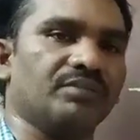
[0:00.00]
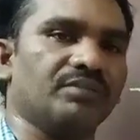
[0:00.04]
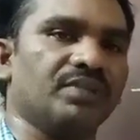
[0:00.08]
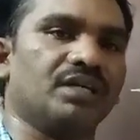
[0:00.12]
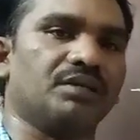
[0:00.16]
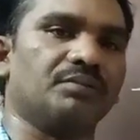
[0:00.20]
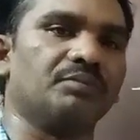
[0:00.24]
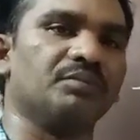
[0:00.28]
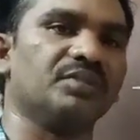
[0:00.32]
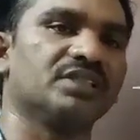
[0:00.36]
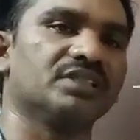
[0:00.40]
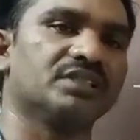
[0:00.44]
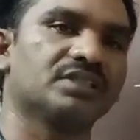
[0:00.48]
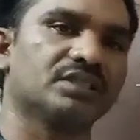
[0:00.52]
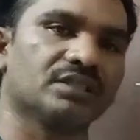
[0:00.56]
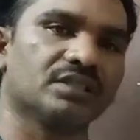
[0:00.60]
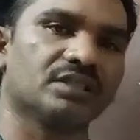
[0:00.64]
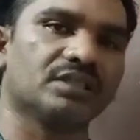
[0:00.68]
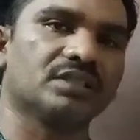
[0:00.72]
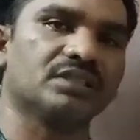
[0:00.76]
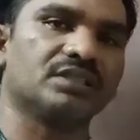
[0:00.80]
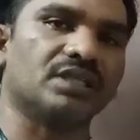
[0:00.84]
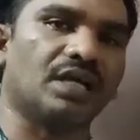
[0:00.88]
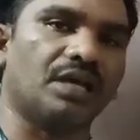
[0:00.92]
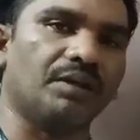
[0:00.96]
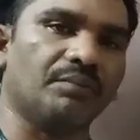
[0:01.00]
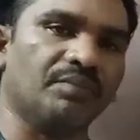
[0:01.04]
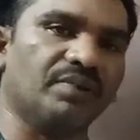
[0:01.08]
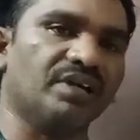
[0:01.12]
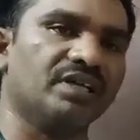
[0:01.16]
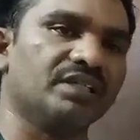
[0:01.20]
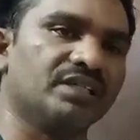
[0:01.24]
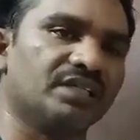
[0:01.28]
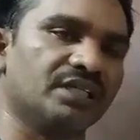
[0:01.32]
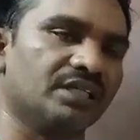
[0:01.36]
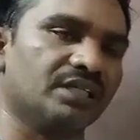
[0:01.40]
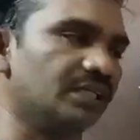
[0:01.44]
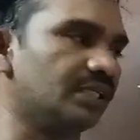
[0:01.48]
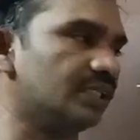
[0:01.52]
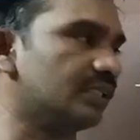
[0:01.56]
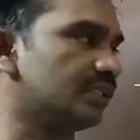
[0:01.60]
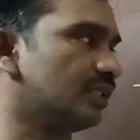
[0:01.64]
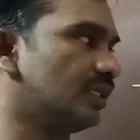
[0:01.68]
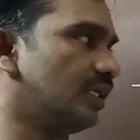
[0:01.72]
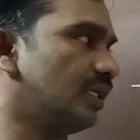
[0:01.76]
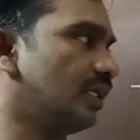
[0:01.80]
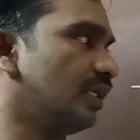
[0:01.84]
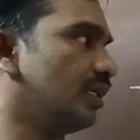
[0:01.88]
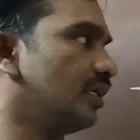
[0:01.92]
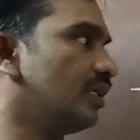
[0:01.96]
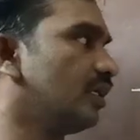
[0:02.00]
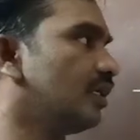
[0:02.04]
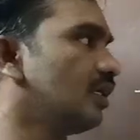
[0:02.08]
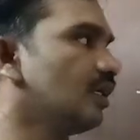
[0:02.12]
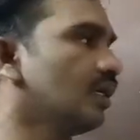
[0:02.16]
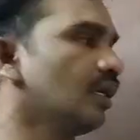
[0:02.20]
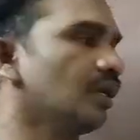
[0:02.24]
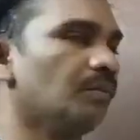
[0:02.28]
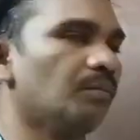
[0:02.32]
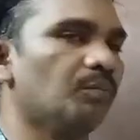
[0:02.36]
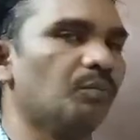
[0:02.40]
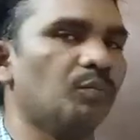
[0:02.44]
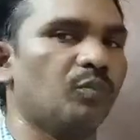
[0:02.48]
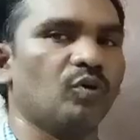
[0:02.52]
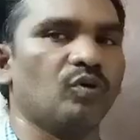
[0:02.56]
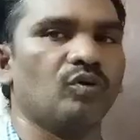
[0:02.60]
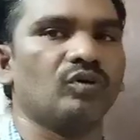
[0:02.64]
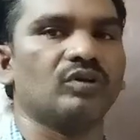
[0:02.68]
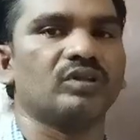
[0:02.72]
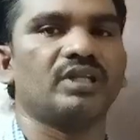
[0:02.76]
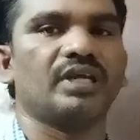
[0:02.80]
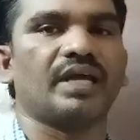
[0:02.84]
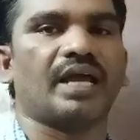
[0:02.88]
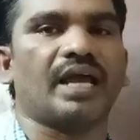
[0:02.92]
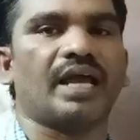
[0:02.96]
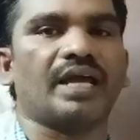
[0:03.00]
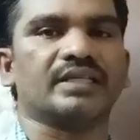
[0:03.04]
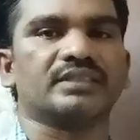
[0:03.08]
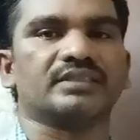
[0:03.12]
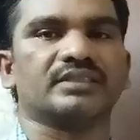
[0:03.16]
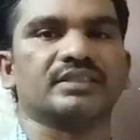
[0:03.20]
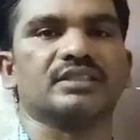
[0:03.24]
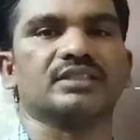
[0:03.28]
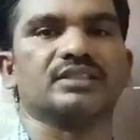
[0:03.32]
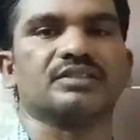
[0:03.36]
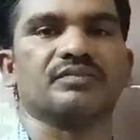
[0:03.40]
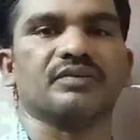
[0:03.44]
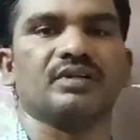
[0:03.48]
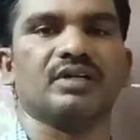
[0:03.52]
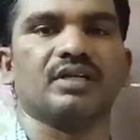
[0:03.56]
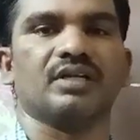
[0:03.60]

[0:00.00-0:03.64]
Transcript: That means simultaneously both the actions